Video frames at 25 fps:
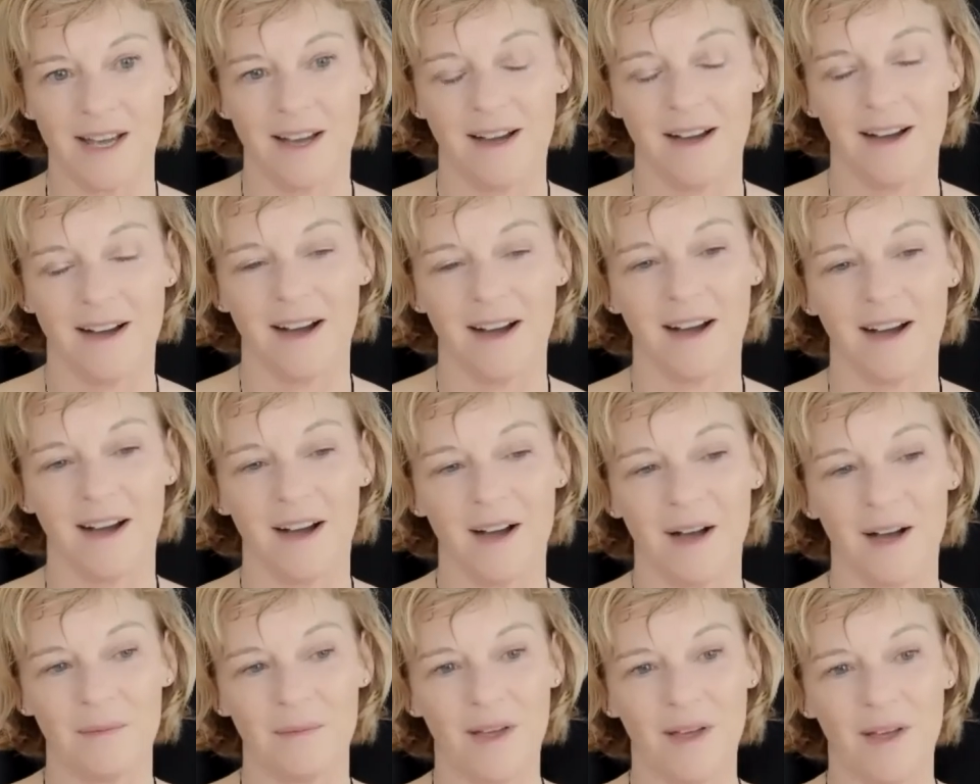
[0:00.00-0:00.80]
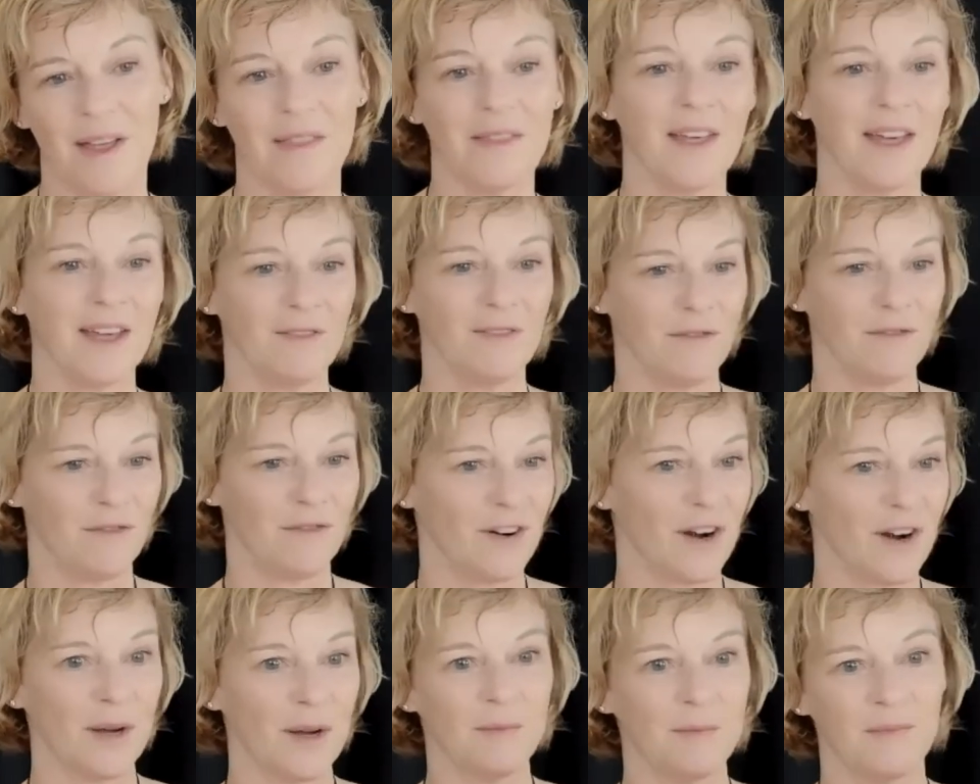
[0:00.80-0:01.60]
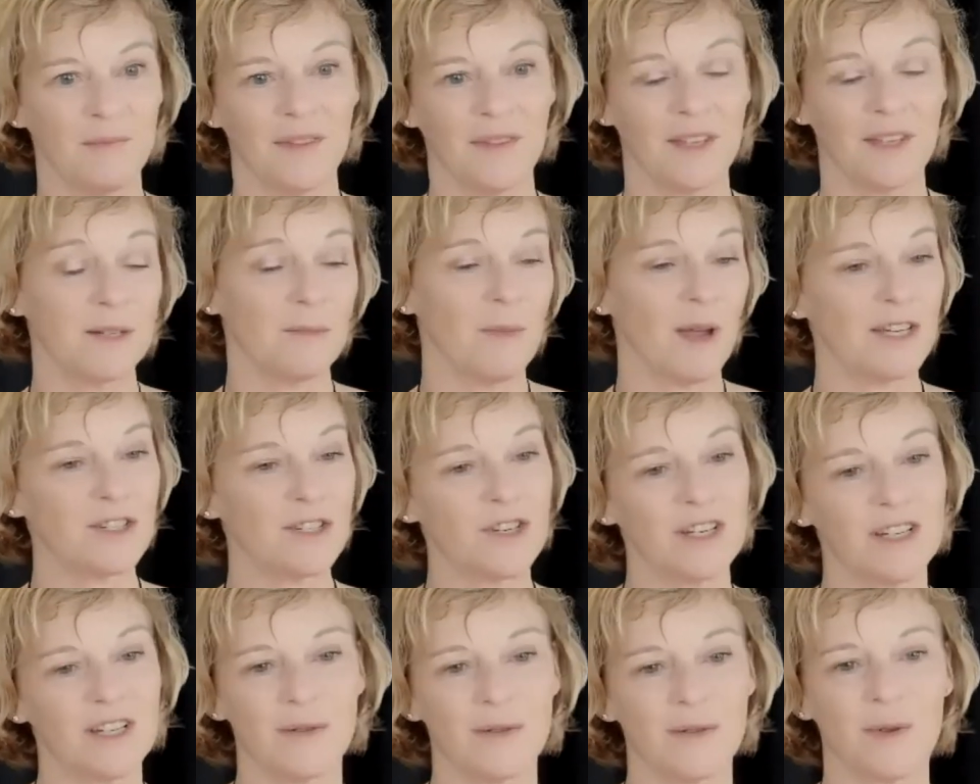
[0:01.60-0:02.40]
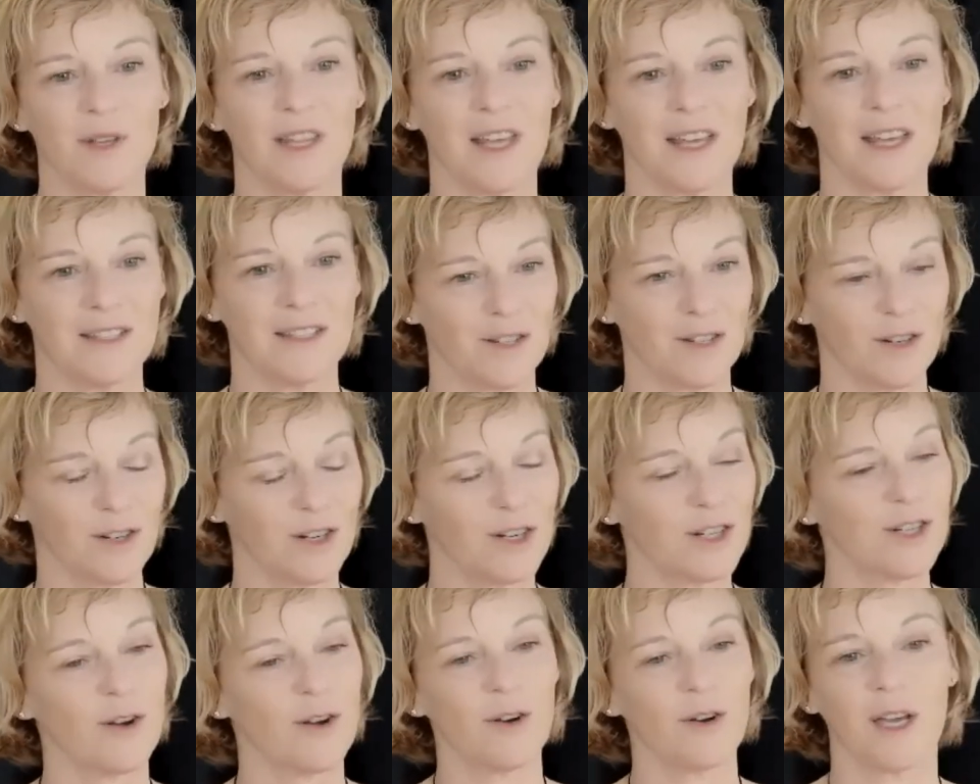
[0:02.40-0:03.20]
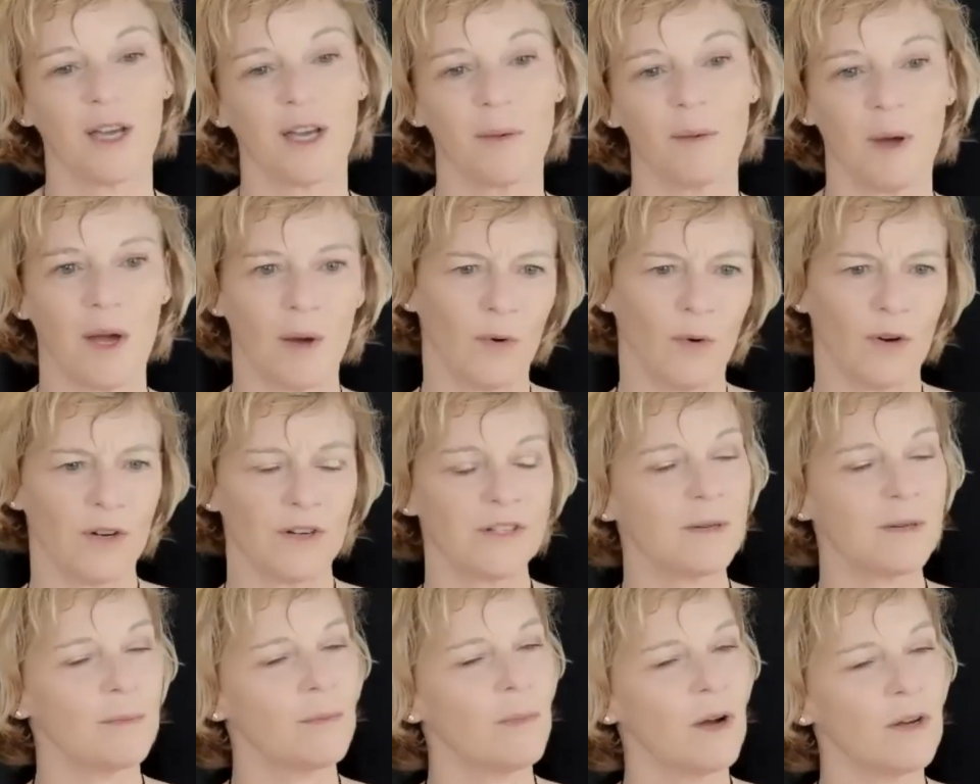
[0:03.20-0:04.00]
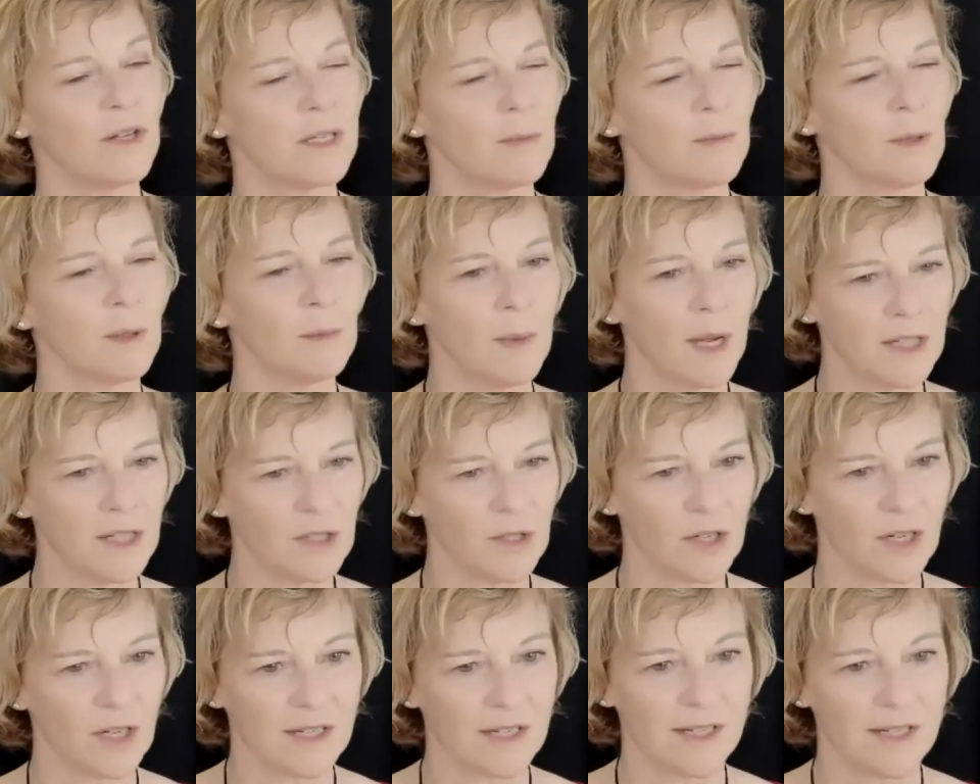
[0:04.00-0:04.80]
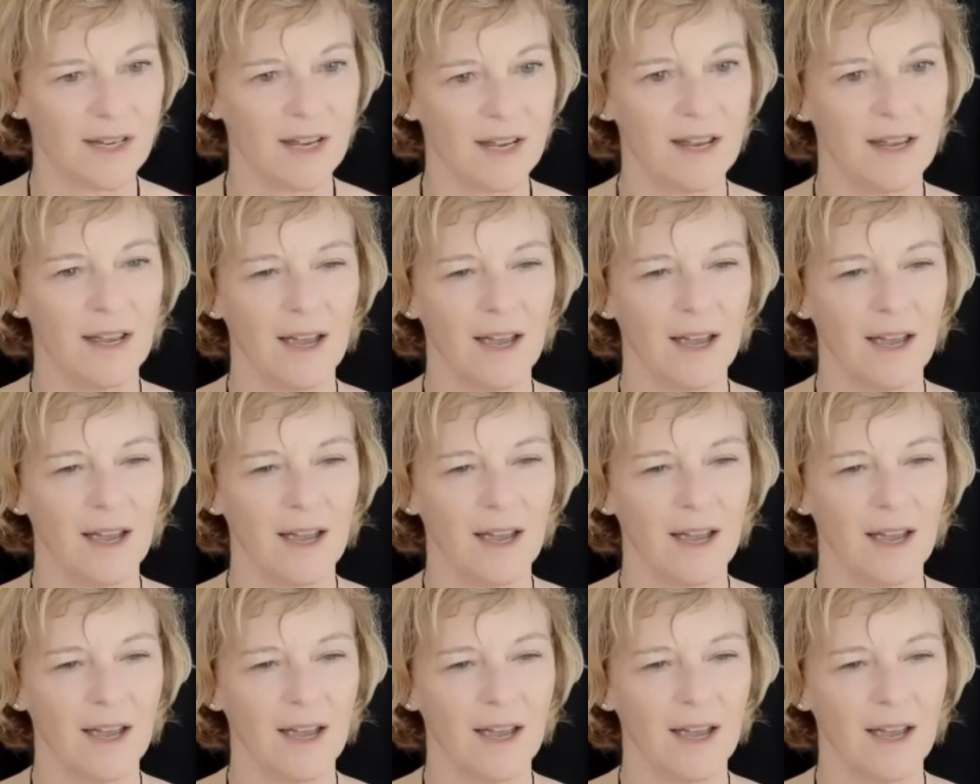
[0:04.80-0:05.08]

And then from the dimensions, we then started talking about what are some possible metrics?